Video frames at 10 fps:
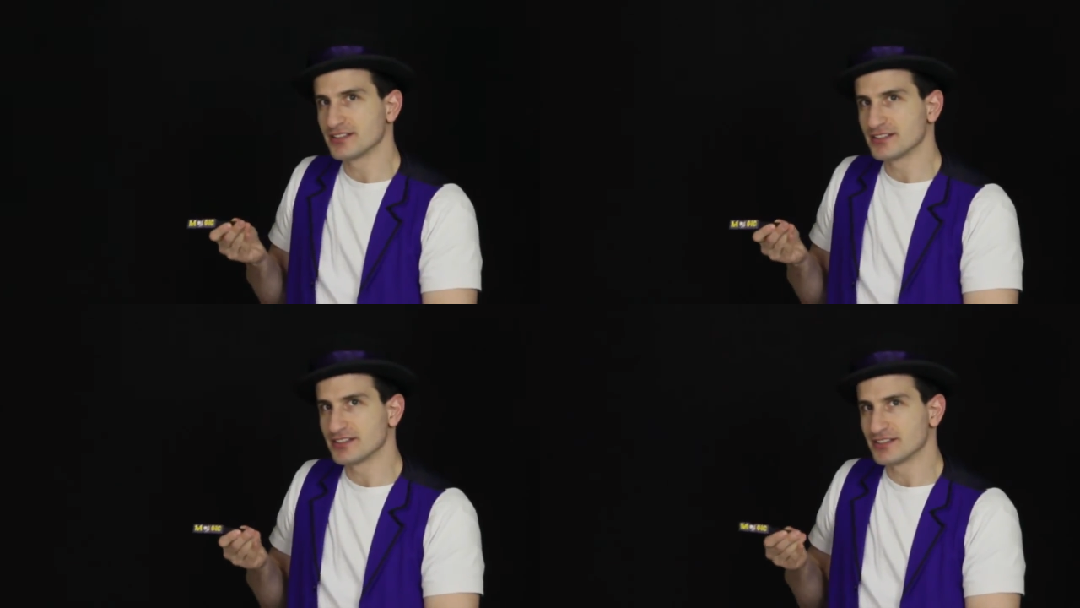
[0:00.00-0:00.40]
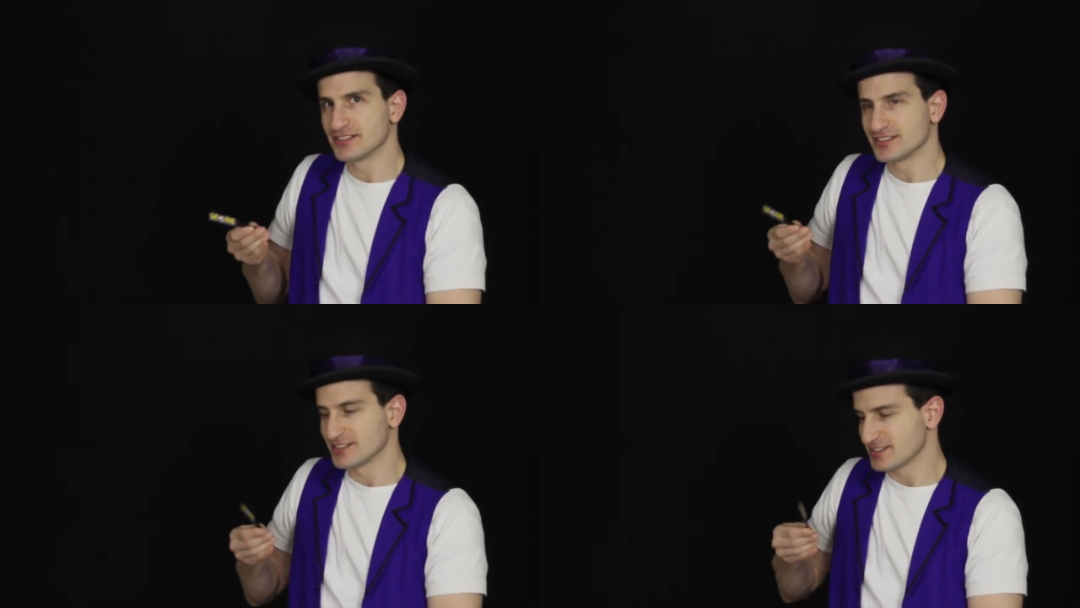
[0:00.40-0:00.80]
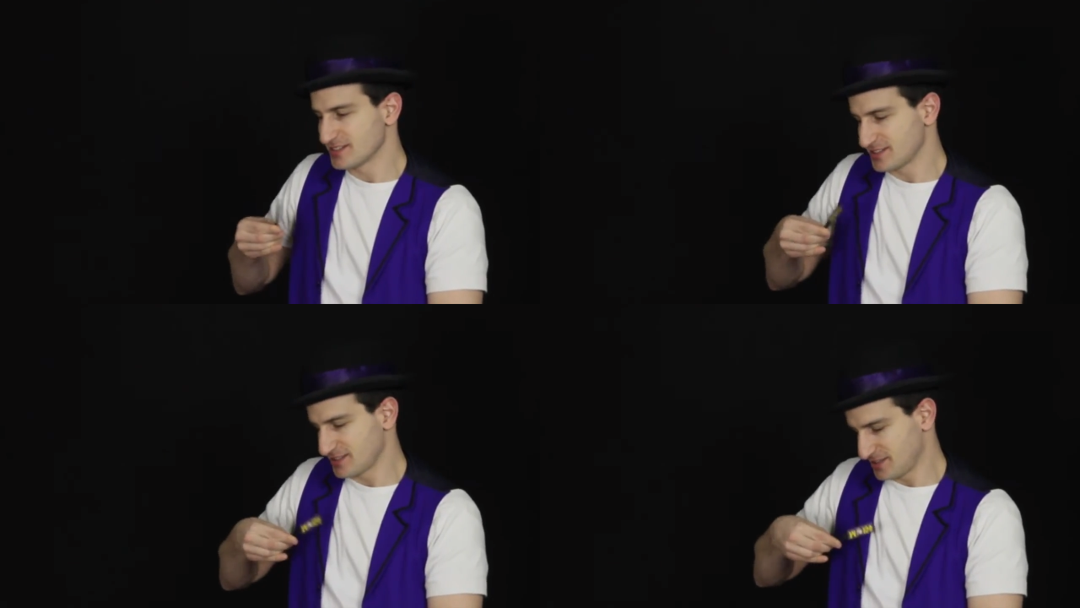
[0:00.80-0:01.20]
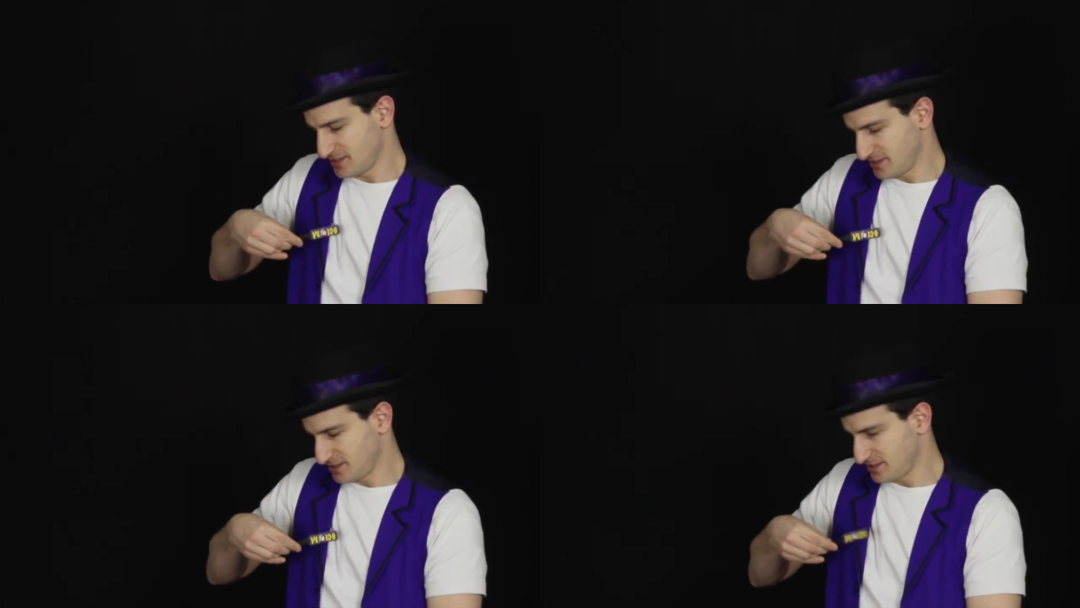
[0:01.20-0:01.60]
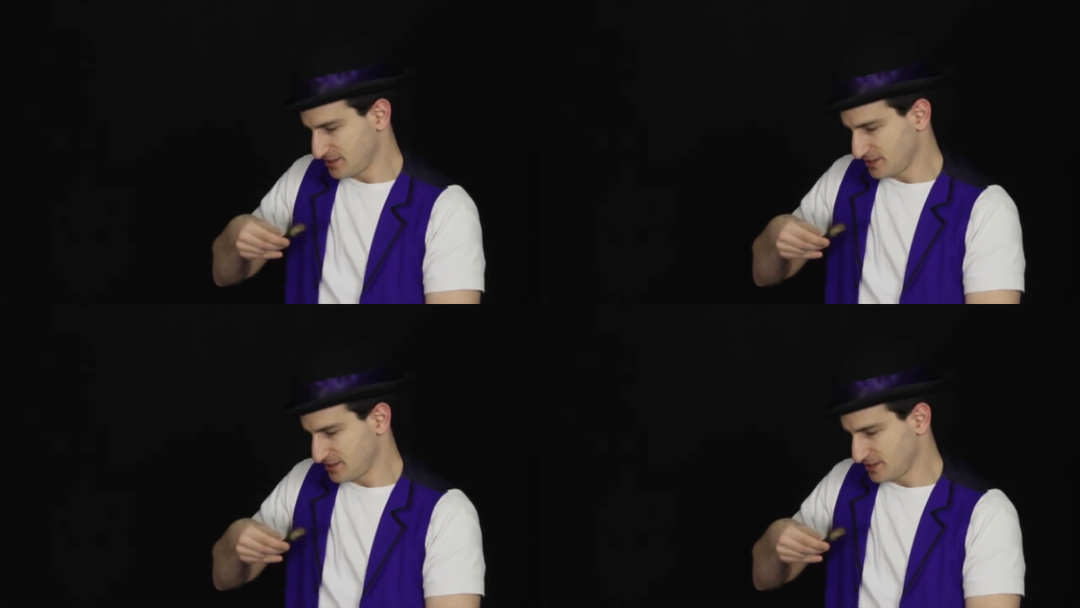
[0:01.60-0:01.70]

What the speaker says: Nothing is said.